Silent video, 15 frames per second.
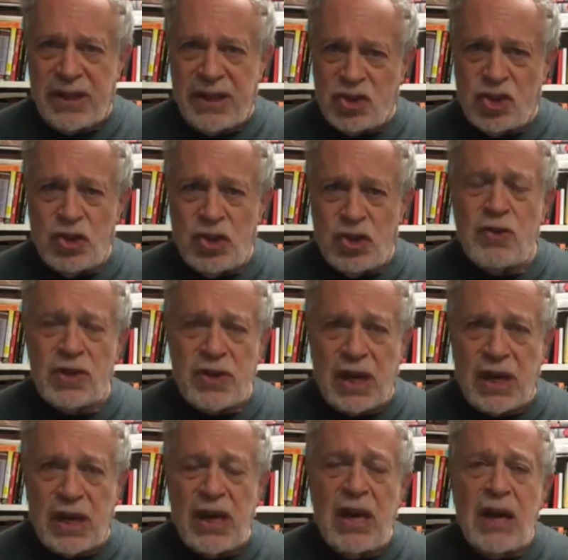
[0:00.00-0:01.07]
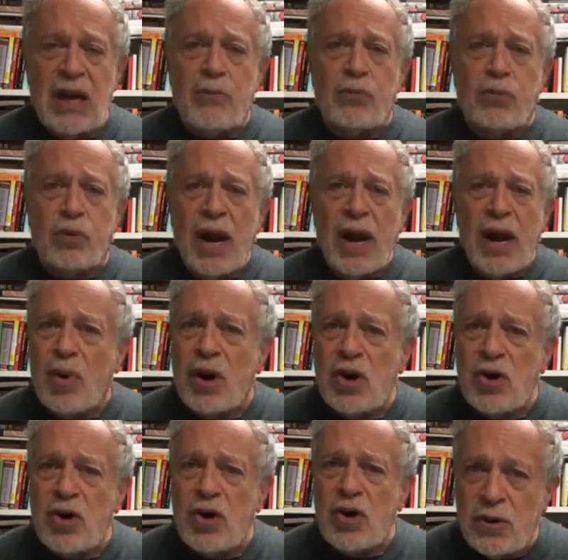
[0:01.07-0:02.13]
that's Tuesday,
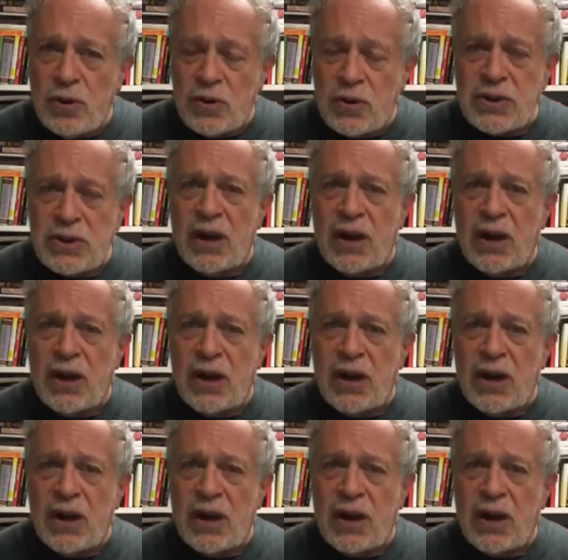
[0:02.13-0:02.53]
Breitbart News.